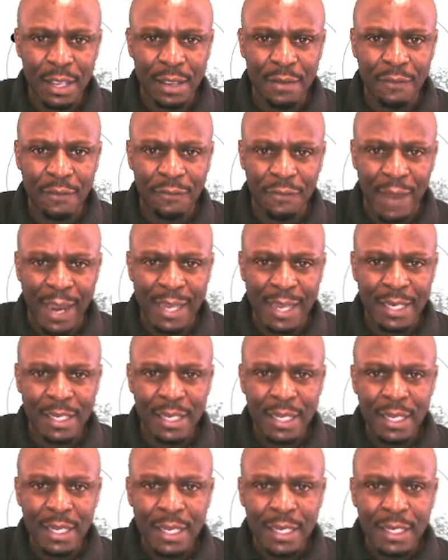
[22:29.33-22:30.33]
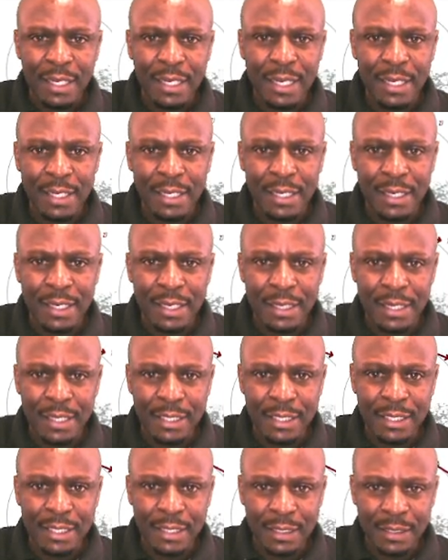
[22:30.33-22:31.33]
find the,
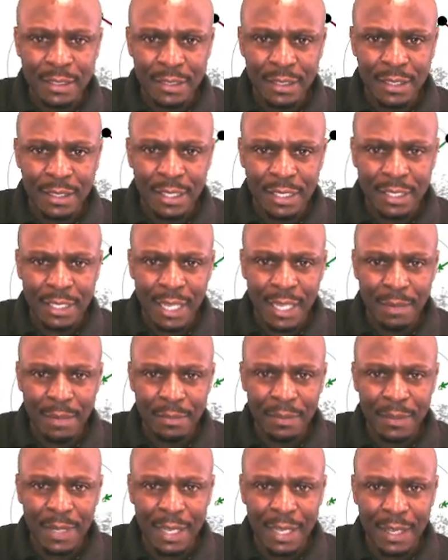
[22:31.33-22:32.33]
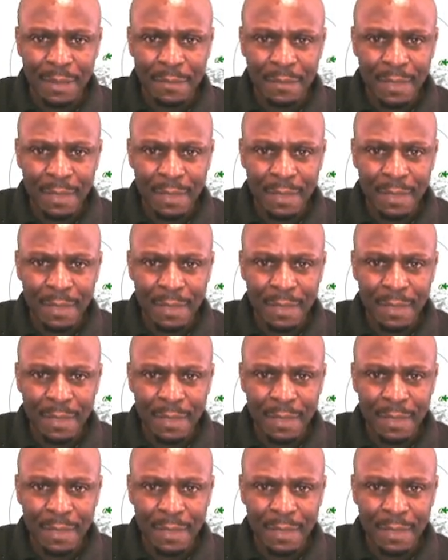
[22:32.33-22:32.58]
this, uh, this term there